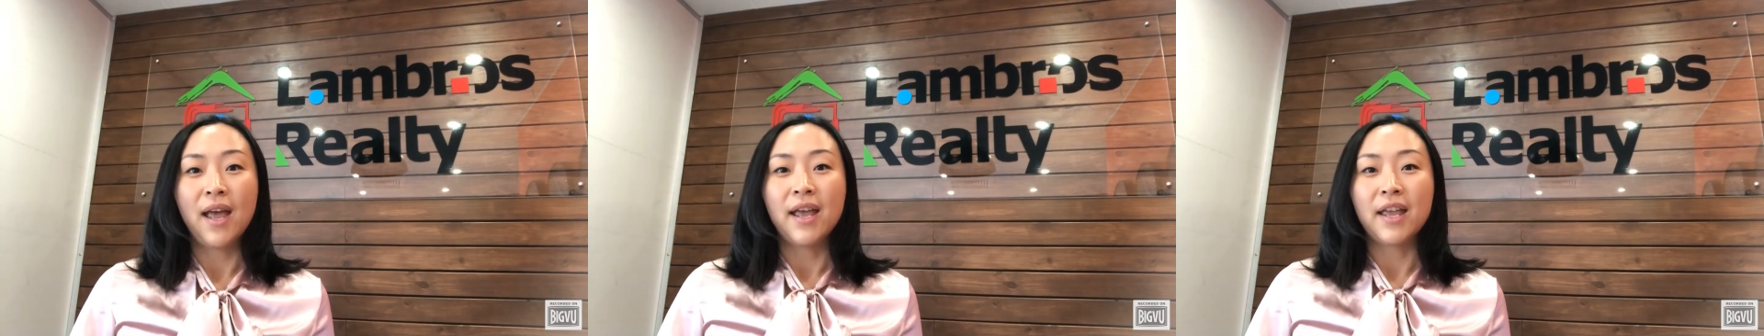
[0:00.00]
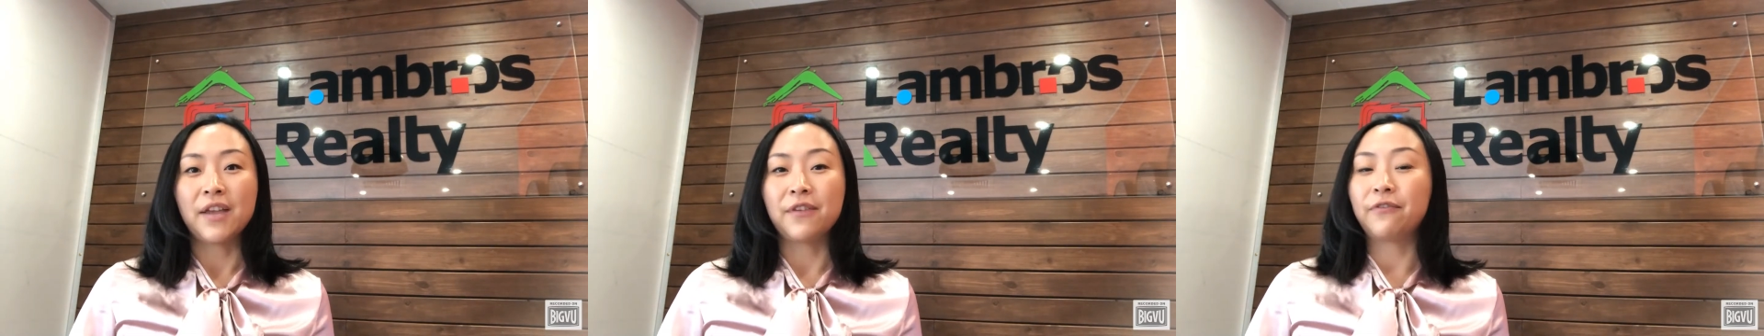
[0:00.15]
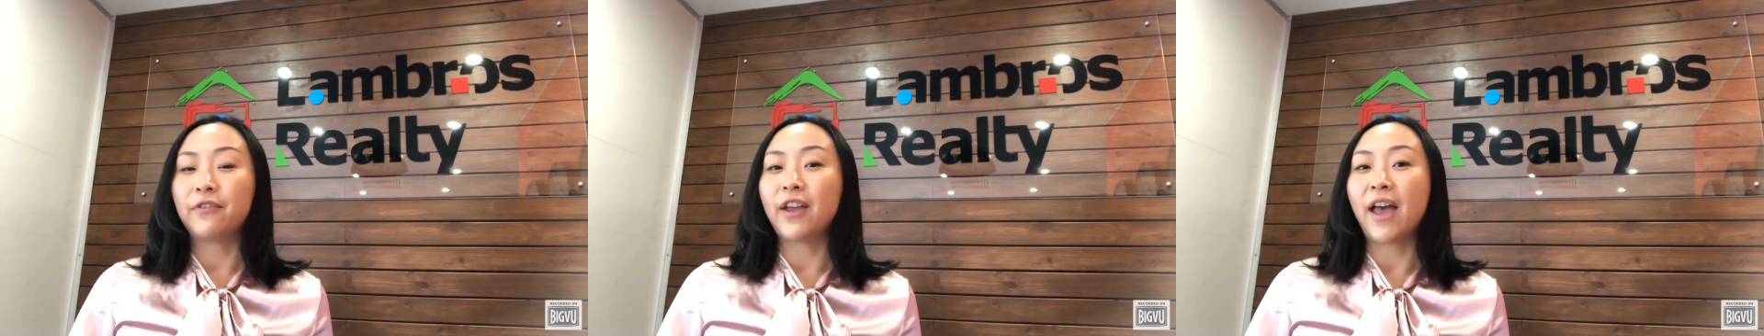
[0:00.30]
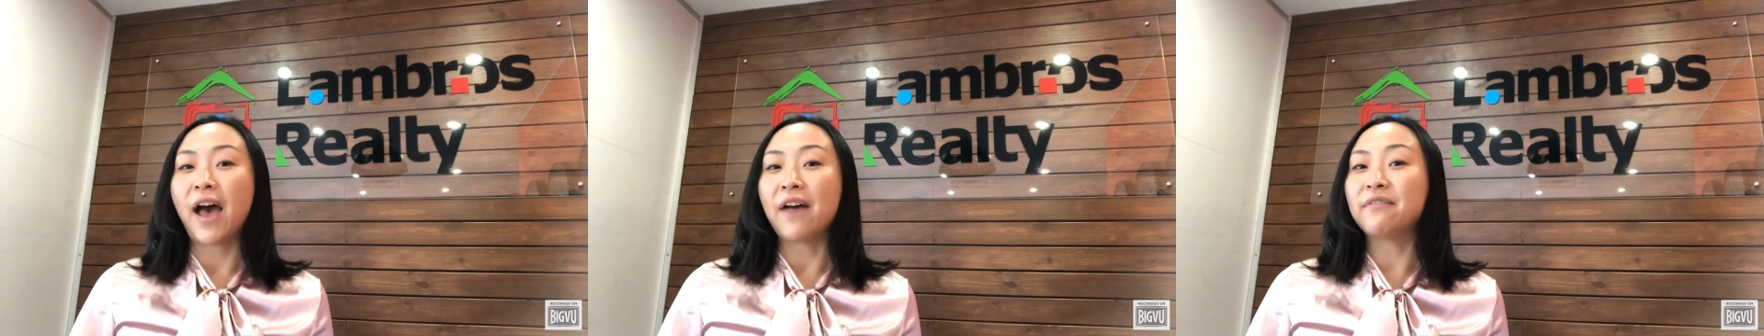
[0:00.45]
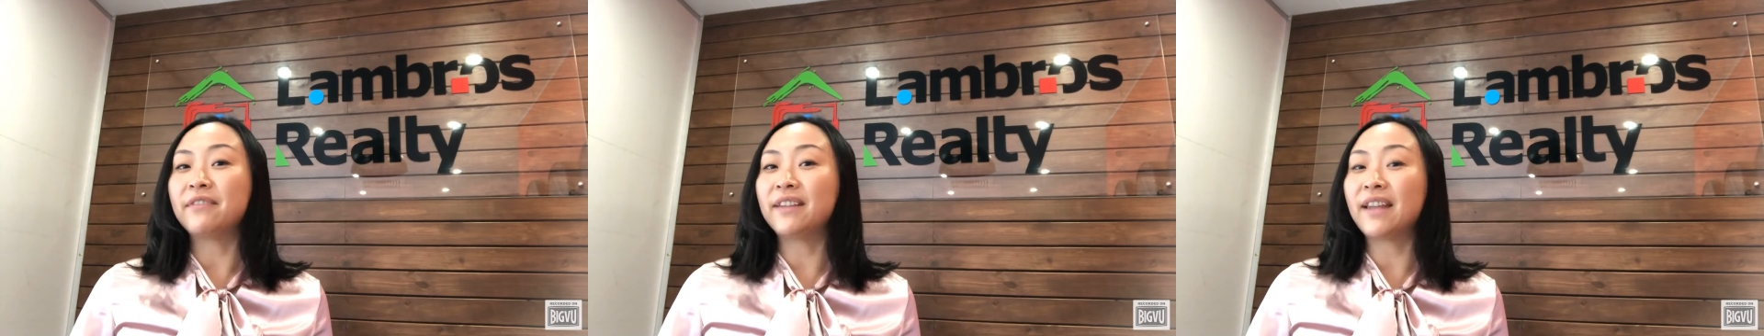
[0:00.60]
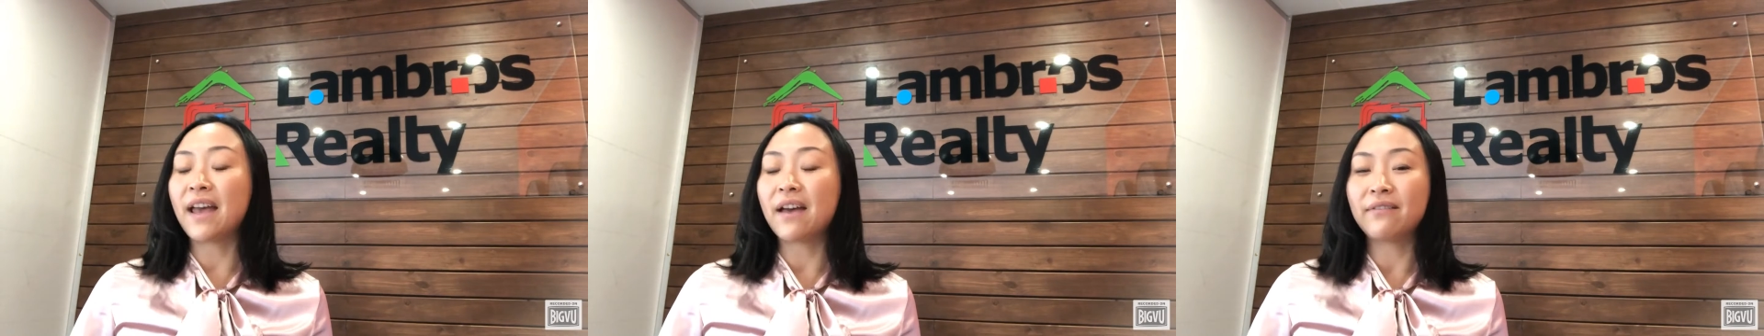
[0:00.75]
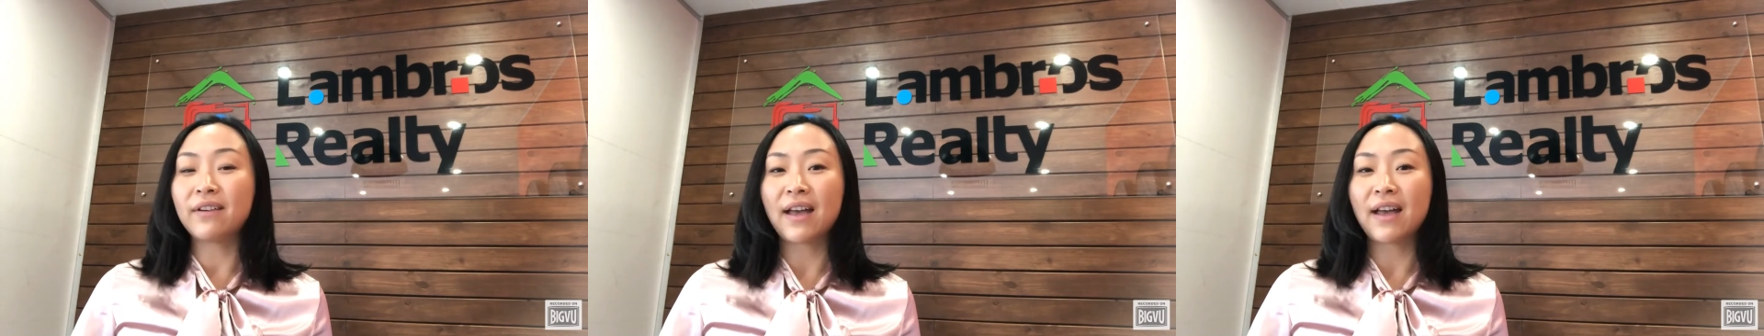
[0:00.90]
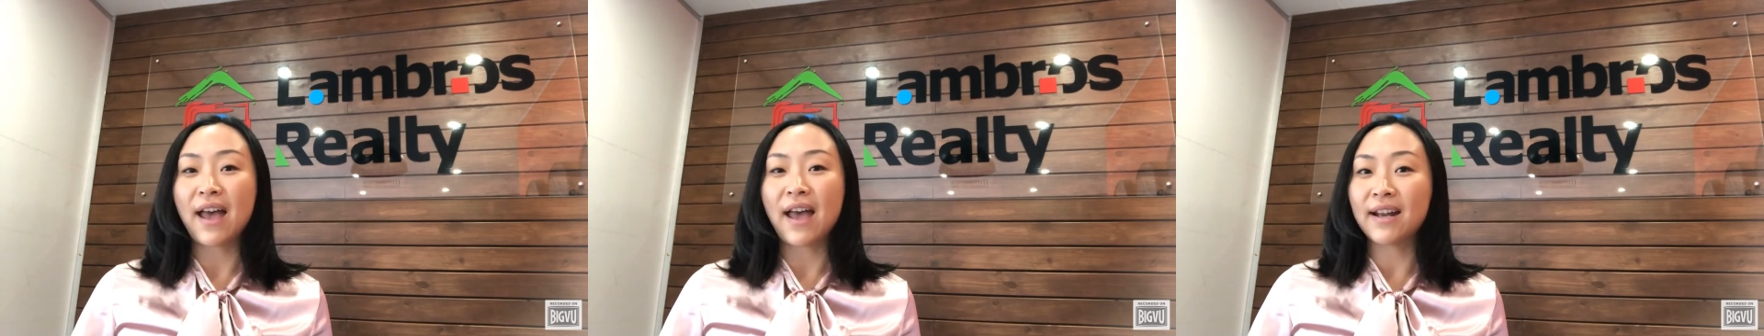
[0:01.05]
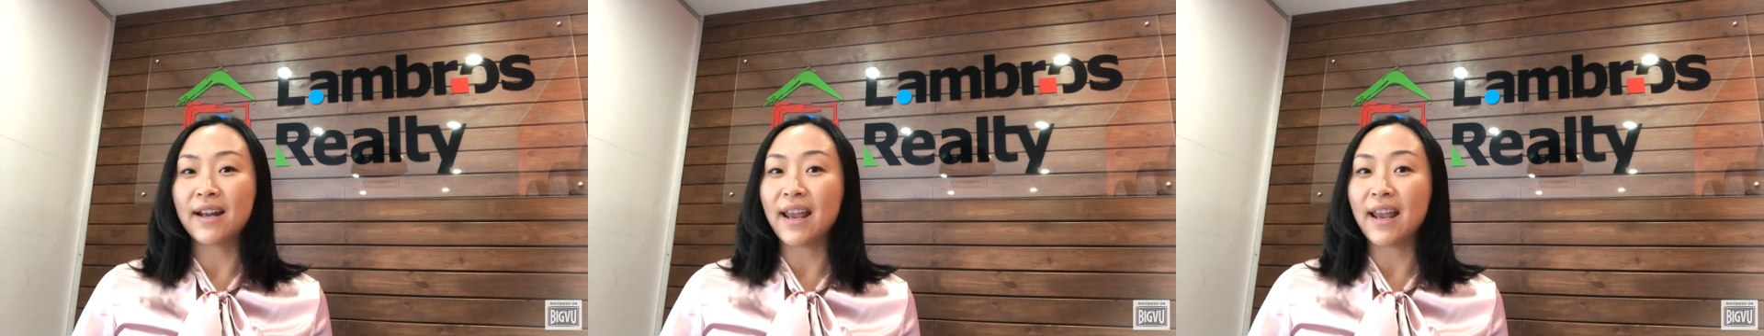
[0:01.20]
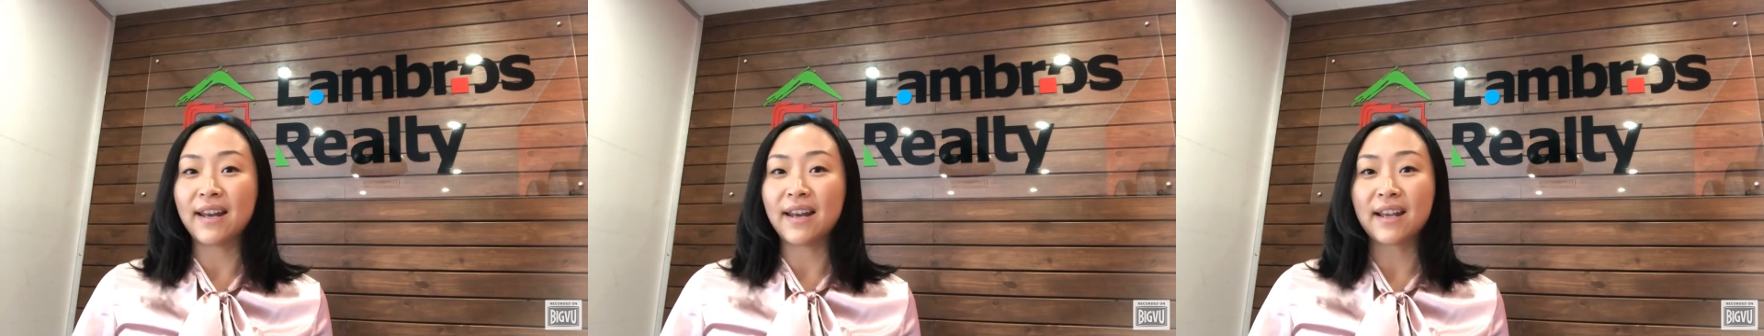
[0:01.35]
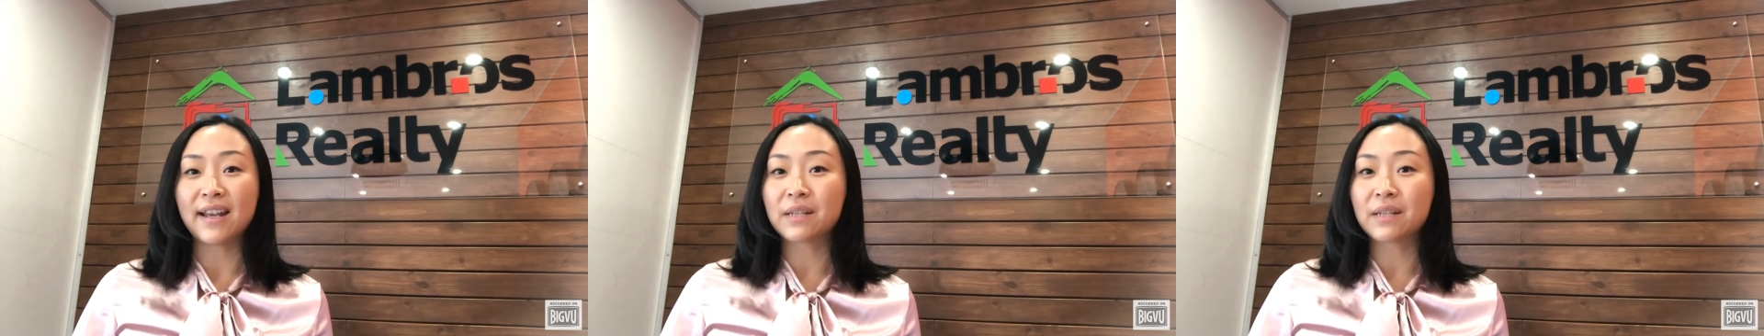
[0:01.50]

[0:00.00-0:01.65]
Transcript: If you have never had any